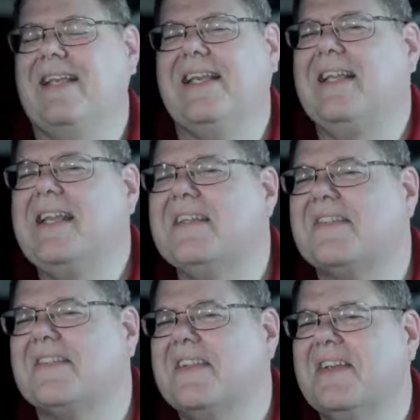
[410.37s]
It
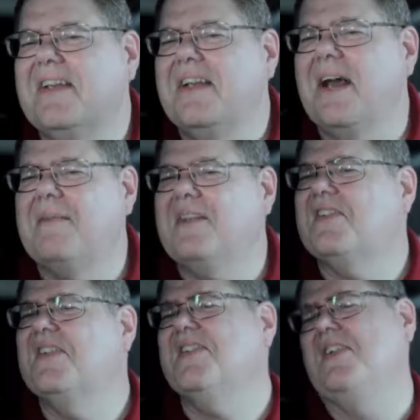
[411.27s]
is. Uh,
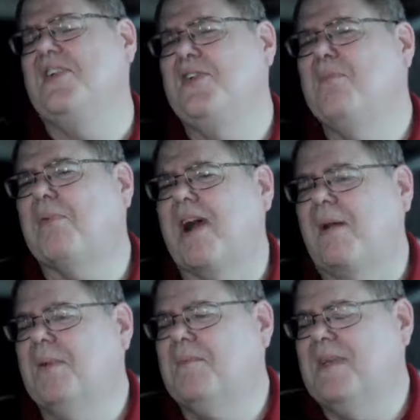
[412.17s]
this isn't a new
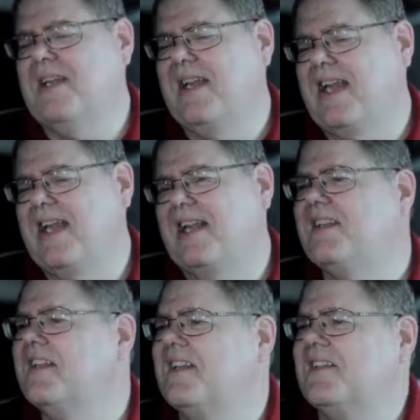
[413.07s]
problem,
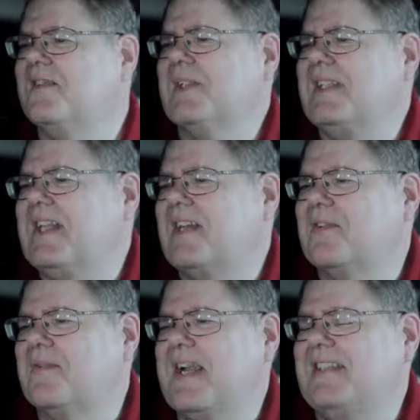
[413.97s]
and it's really not a
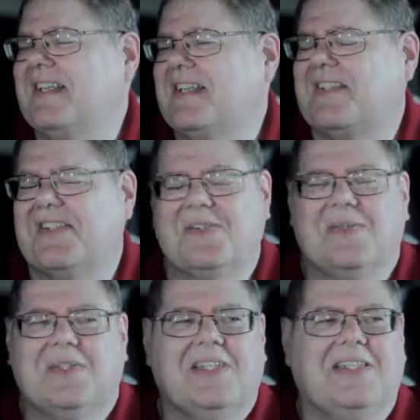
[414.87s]
race issue.
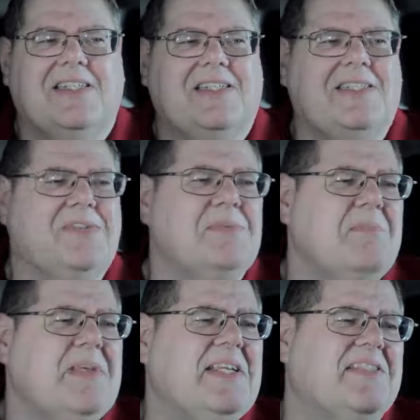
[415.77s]
The
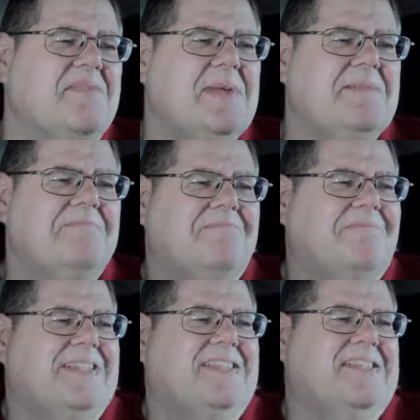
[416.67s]
human beings have been
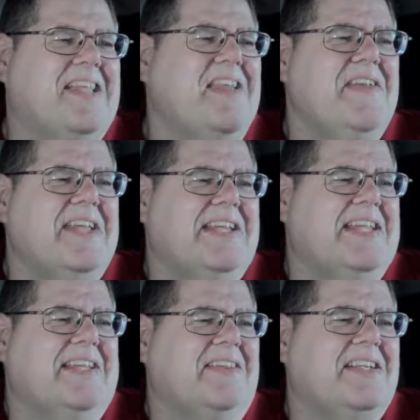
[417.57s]
enslaving and
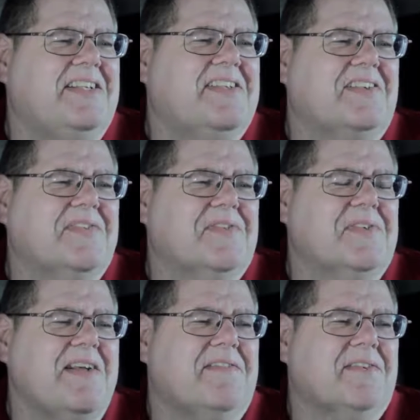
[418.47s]
killing each other
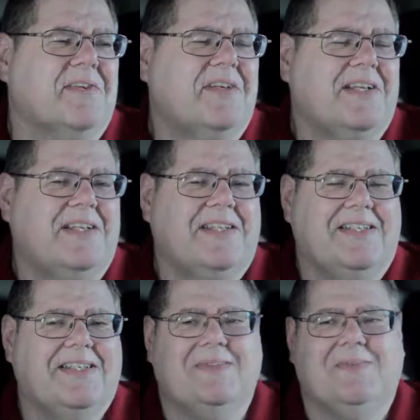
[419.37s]
forever.
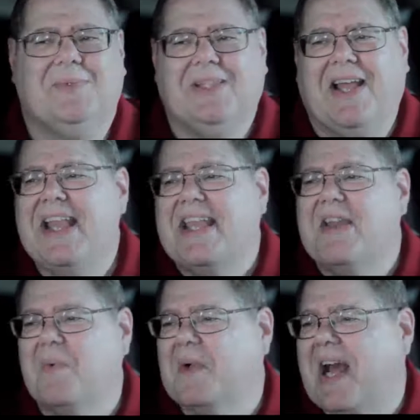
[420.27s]
We like
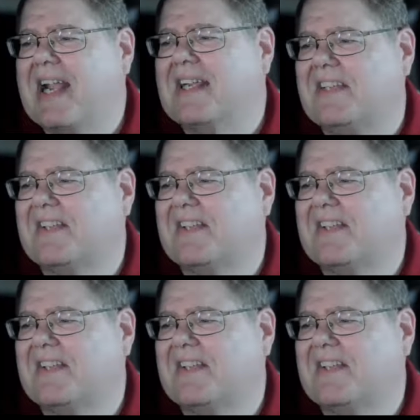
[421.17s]
it. We're not going to